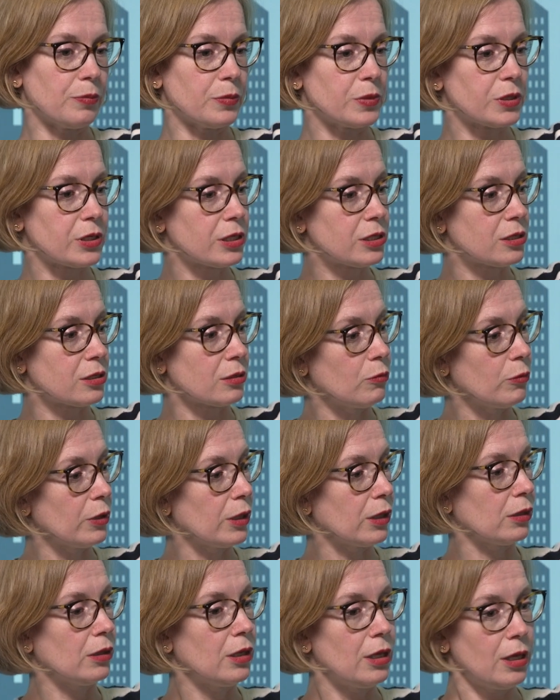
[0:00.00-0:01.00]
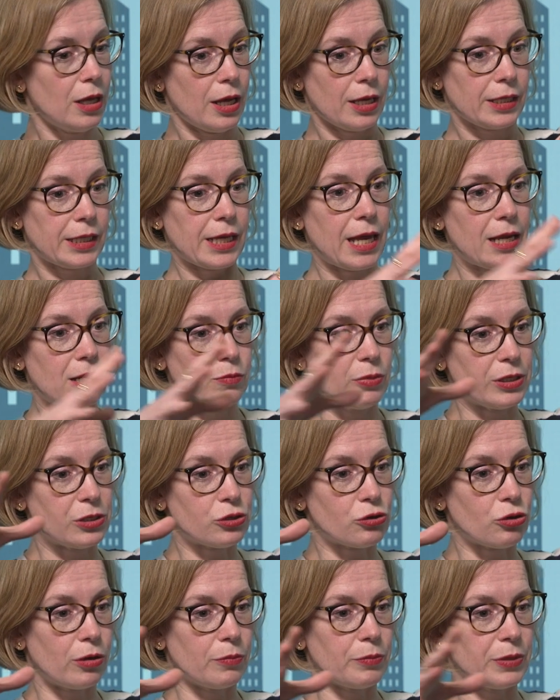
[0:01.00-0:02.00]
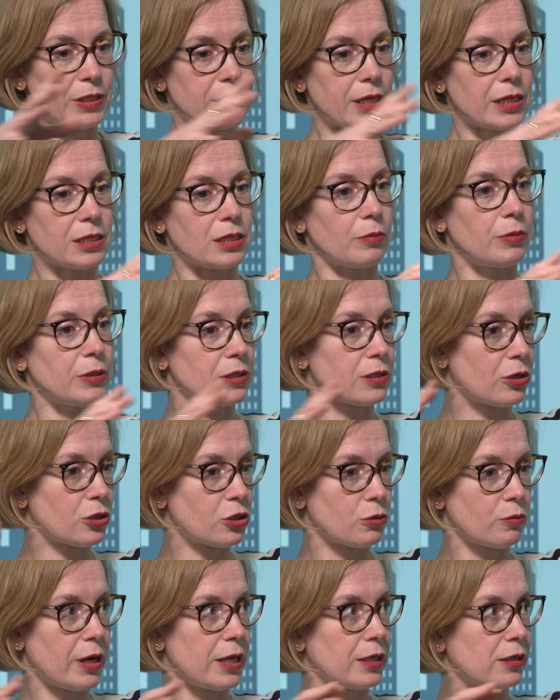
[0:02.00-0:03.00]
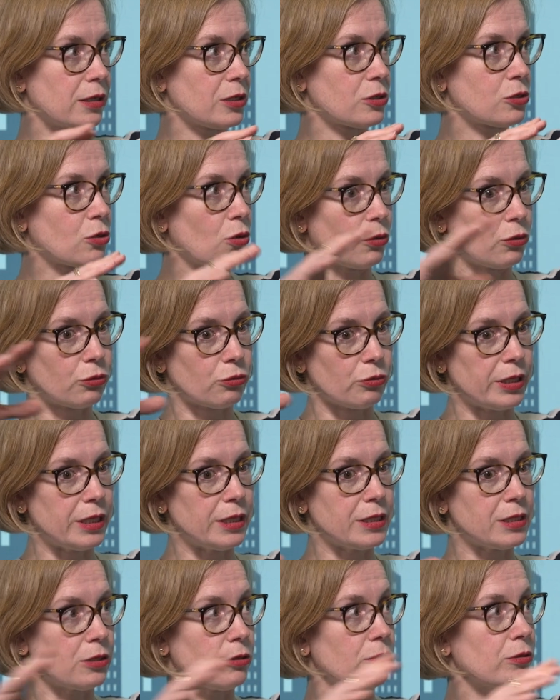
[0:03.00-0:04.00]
system will again be set up in such a way that it's got three